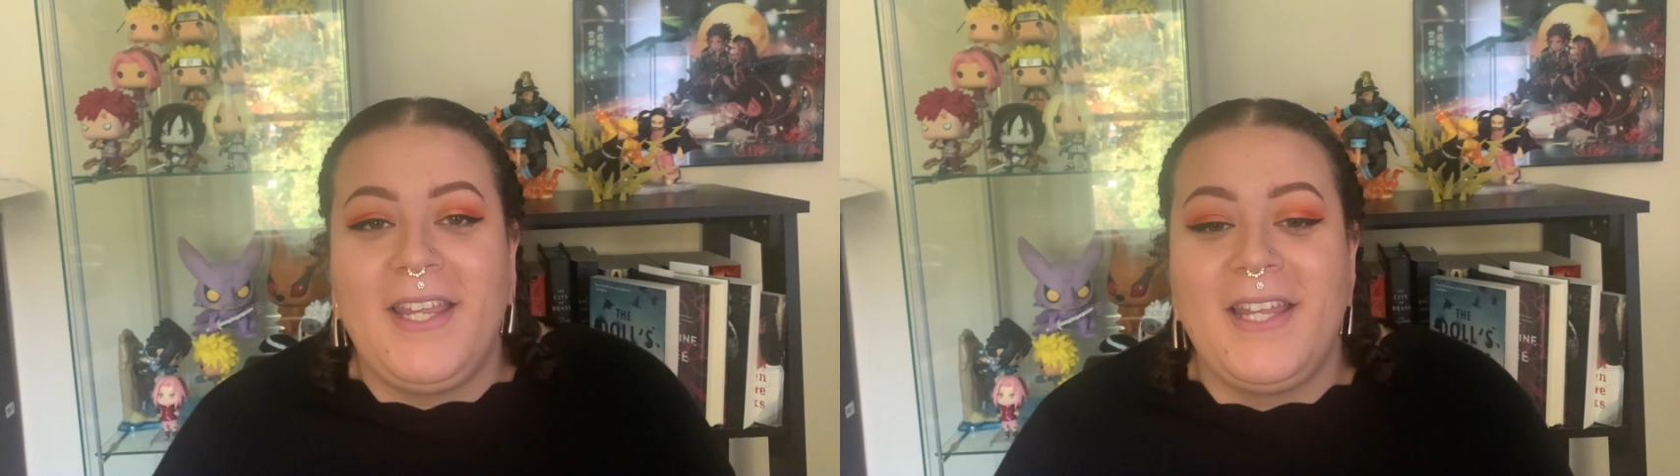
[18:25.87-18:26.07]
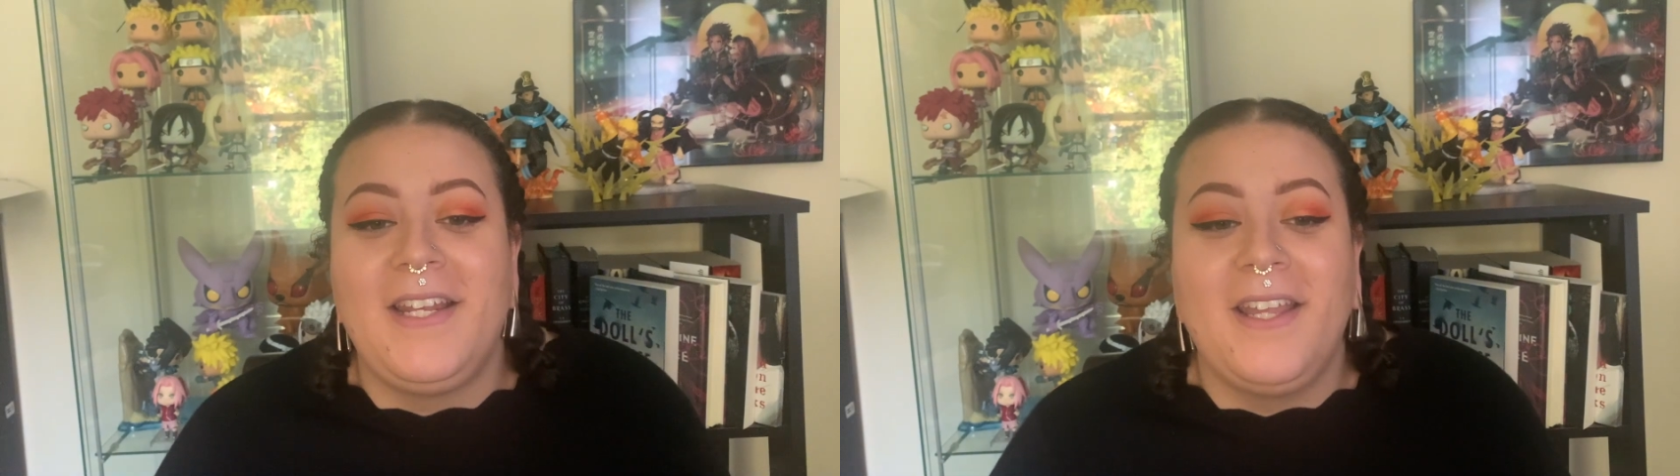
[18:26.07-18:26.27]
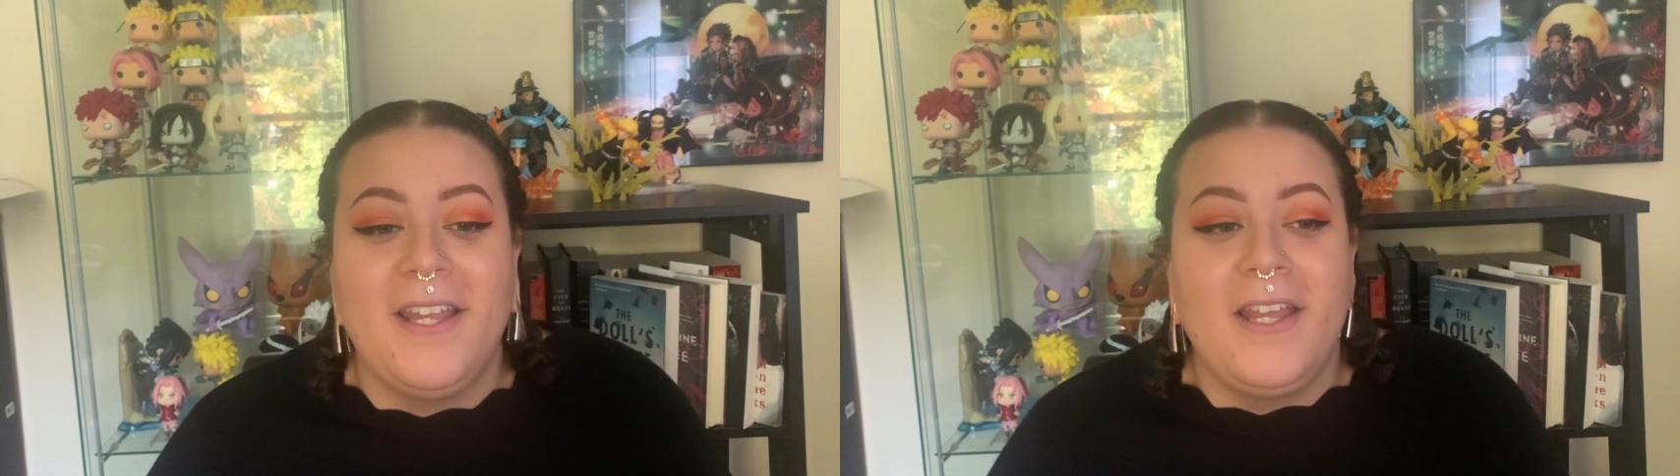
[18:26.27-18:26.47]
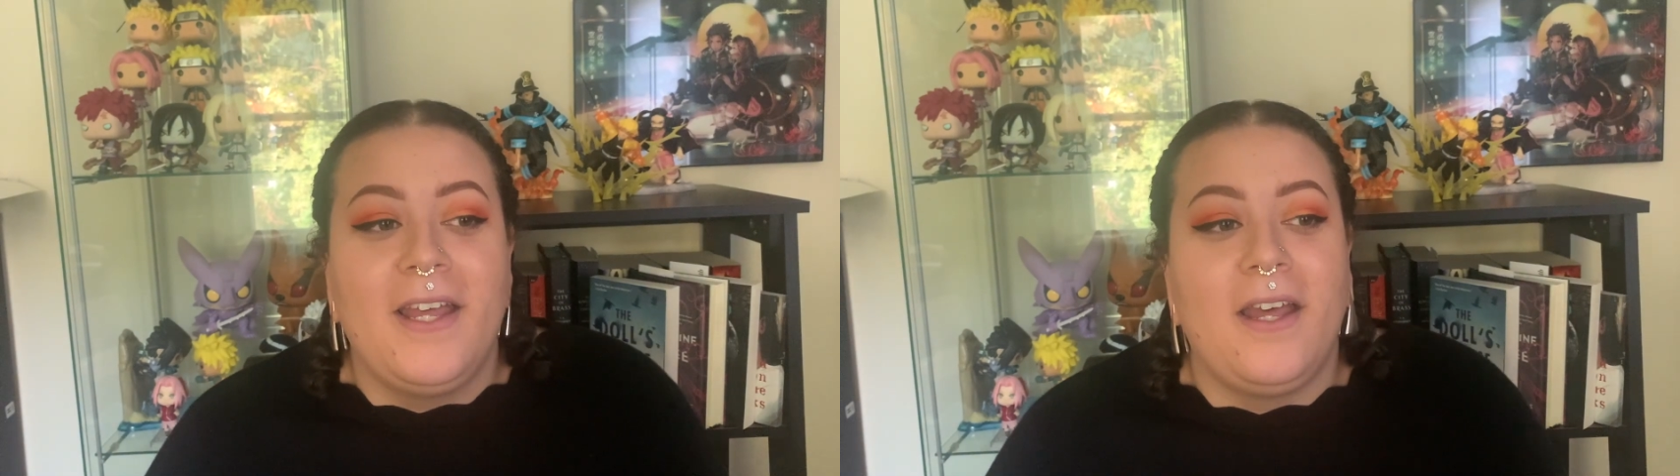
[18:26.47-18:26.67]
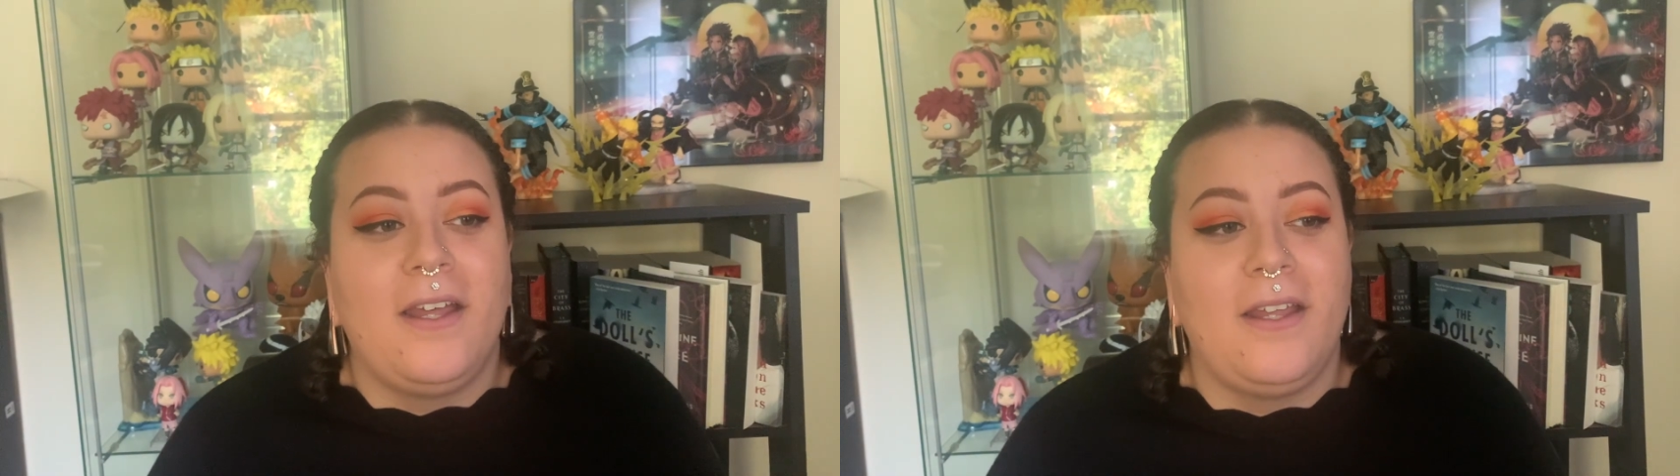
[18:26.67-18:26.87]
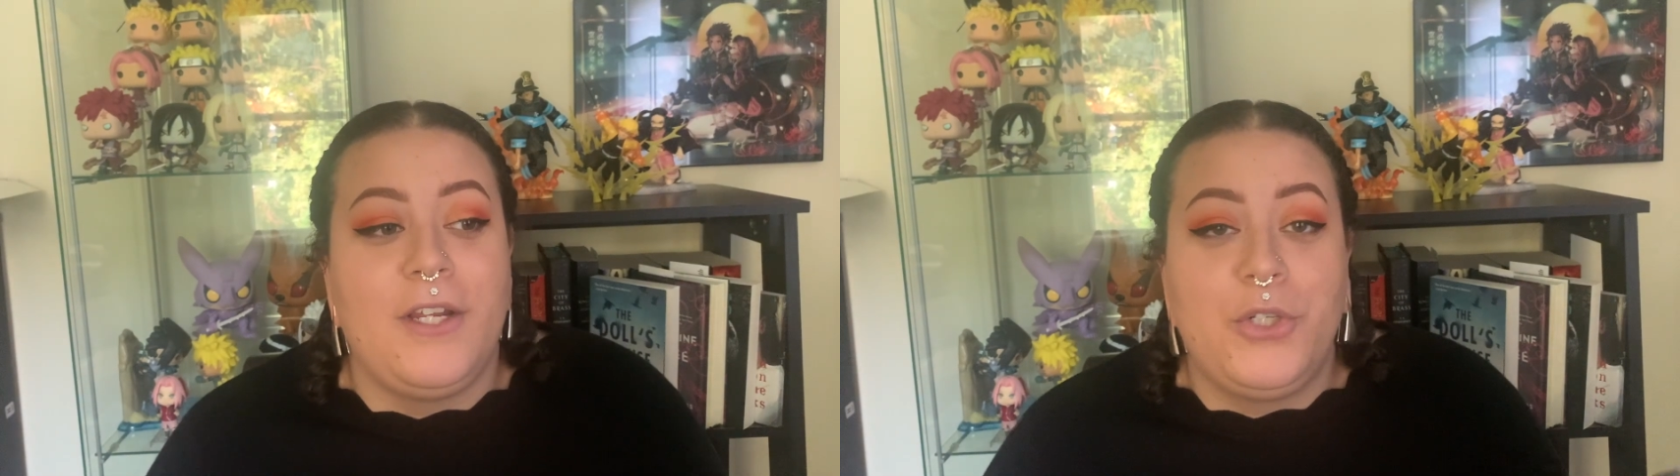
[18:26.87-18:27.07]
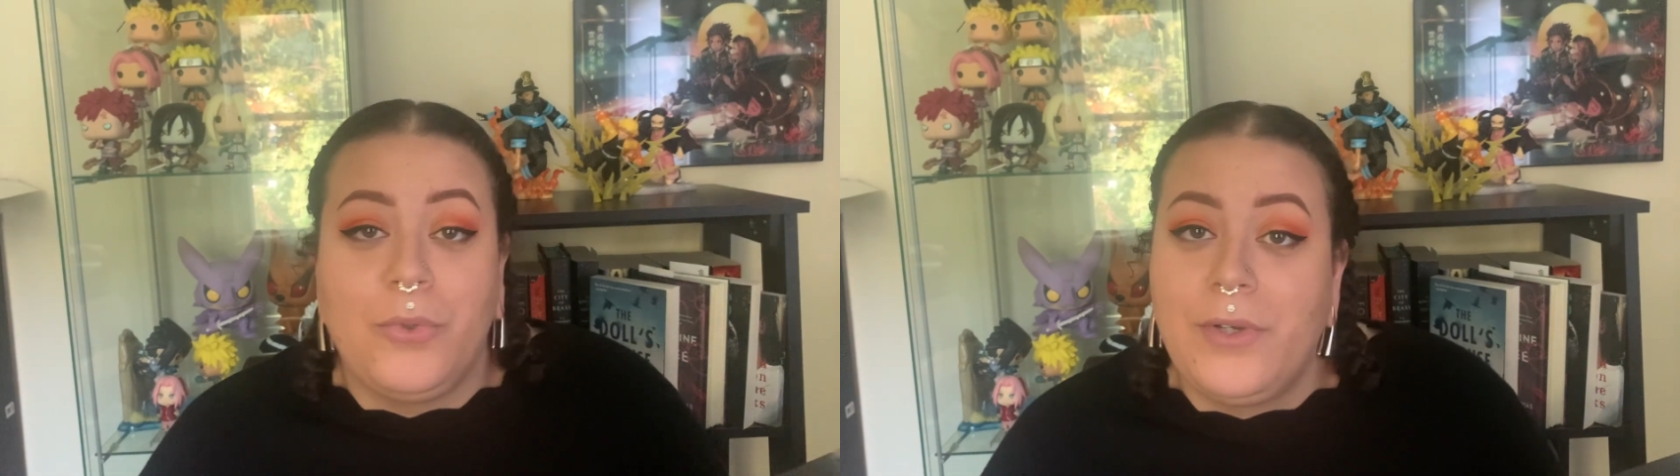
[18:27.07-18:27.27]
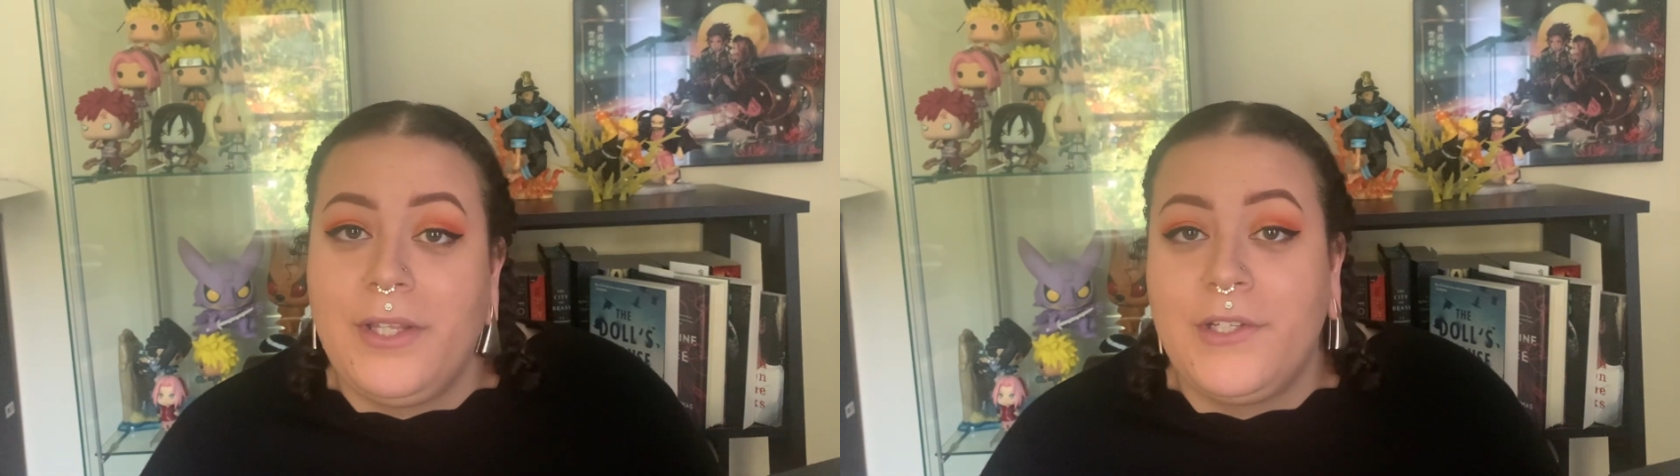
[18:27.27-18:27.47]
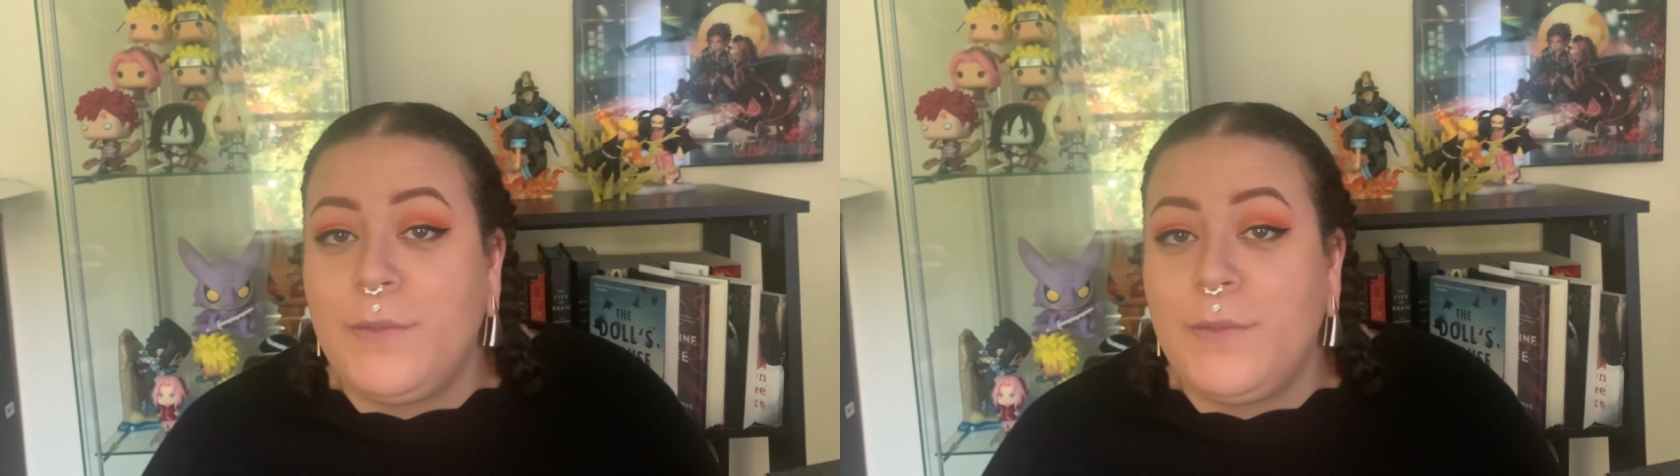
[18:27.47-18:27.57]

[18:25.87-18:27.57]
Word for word: and uh, enjoy the